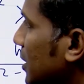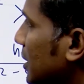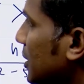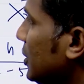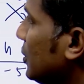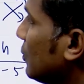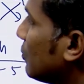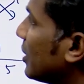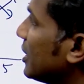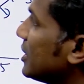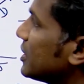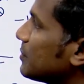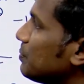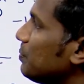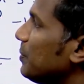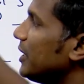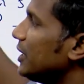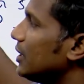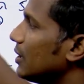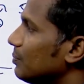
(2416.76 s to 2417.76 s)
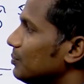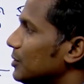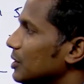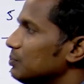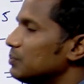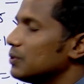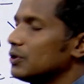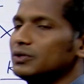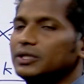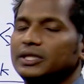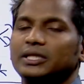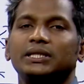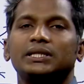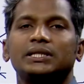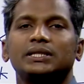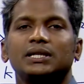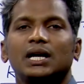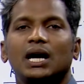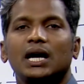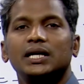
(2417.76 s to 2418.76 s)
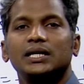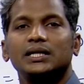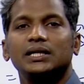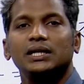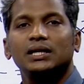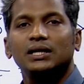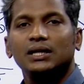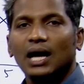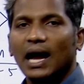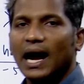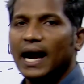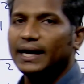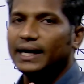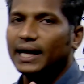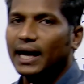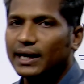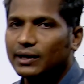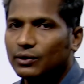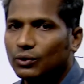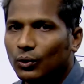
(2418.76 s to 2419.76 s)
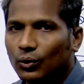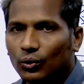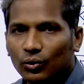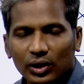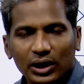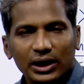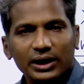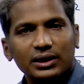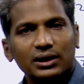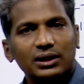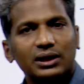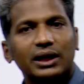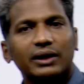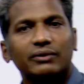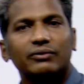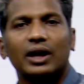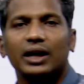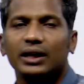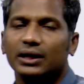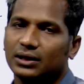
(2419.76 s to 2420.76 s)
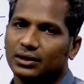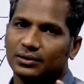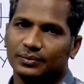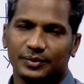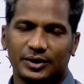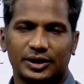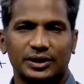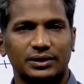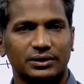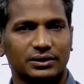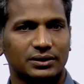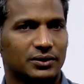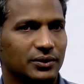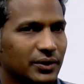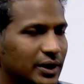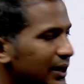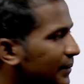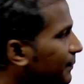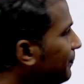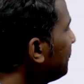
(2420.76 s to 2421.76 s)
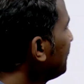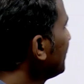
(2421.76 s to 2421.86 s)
you can speed up the process and attack only the required terms, okay.